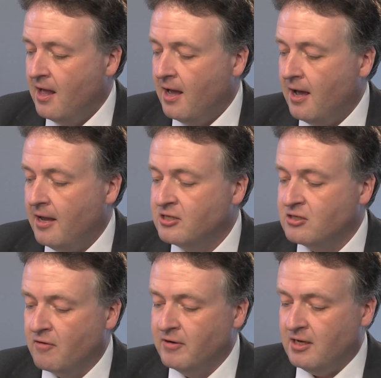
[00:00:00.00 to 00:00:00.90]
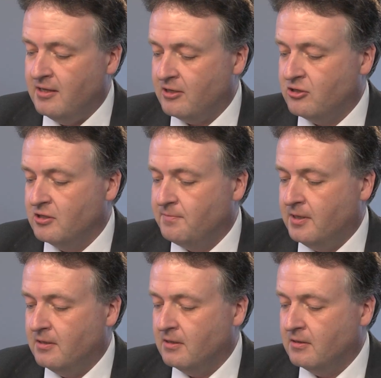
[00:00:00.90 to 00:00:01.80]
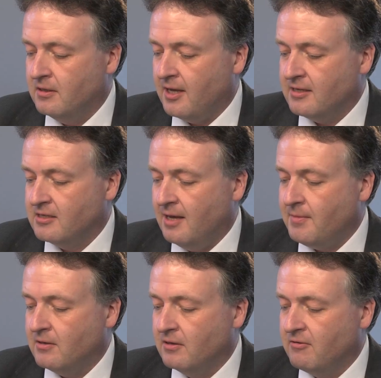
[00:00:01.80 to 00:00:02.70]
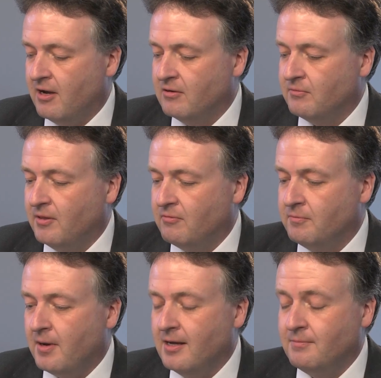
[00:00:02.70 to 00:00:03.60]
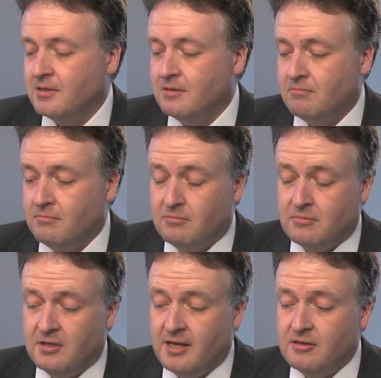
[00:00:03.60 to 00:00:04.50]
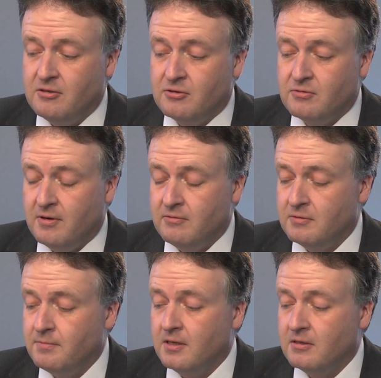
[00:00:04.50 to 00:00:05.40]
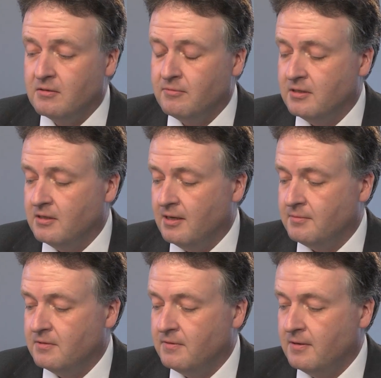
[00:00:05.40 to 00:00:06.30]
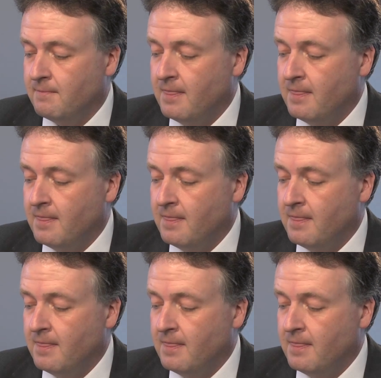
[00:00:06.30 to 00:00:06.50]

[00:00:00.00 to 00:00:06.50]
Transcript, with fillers: Uh, historically, that's just been the, the gas came out of the ground and went through pipes to the end use where it was burnt and went to the atmosphere.